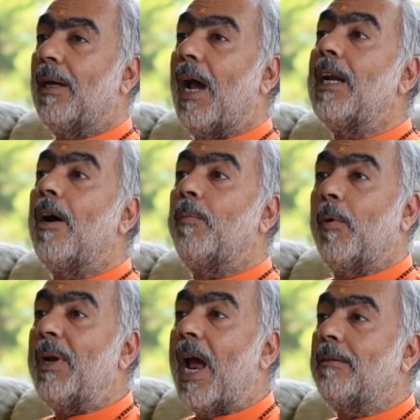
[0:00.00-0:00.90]
and our
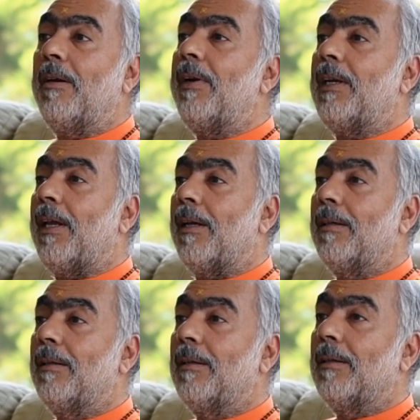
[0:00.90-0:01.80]
productivity
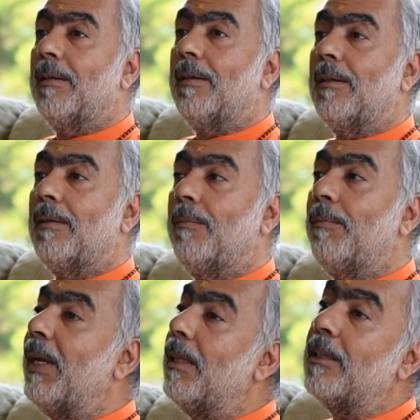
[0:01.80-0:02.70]

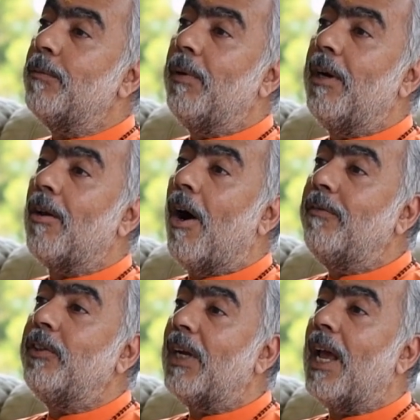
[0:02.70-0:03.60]
be in the spirit of
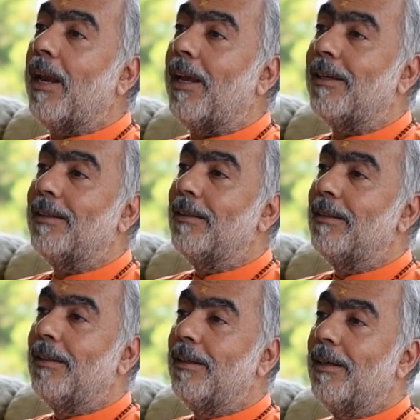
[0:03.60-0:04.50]
sharing.
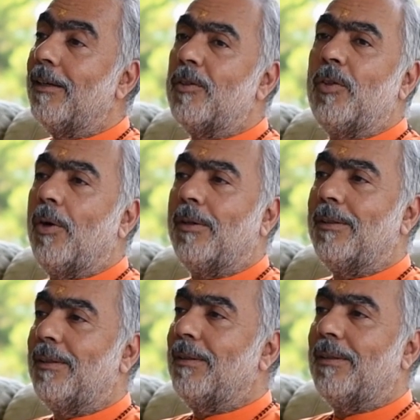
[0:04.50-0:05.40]
So,
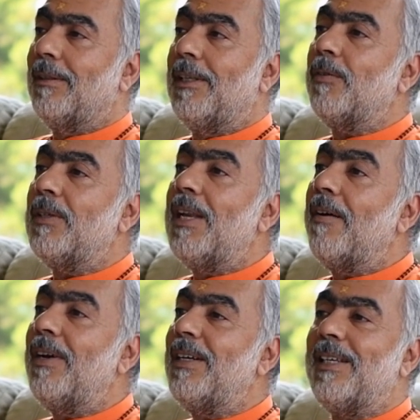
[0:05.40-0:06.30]
this was never